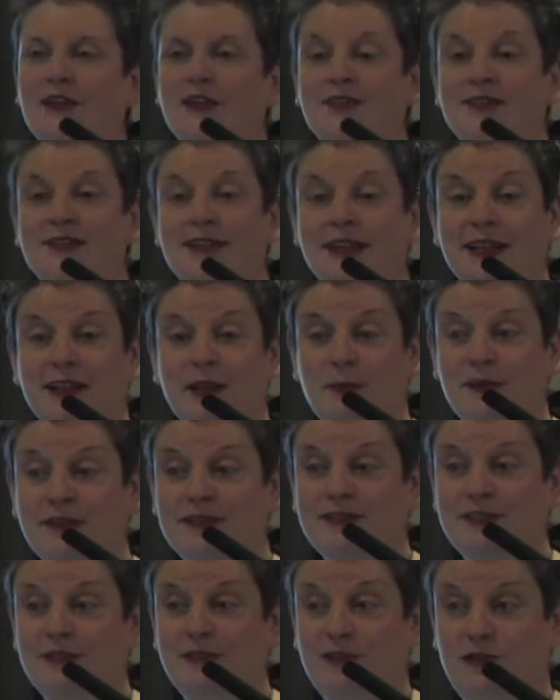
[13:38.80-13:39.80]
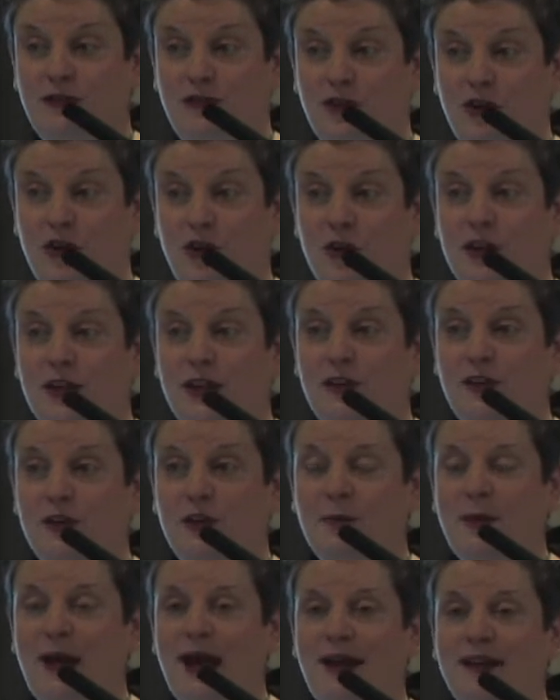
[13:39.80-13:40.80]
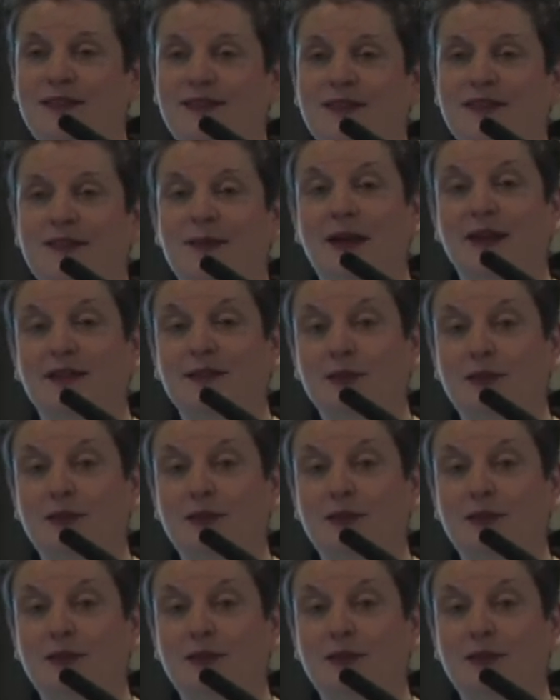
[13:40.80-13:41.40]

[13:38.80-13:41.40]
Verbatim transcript: There's a little piece of chalk in your packs as well,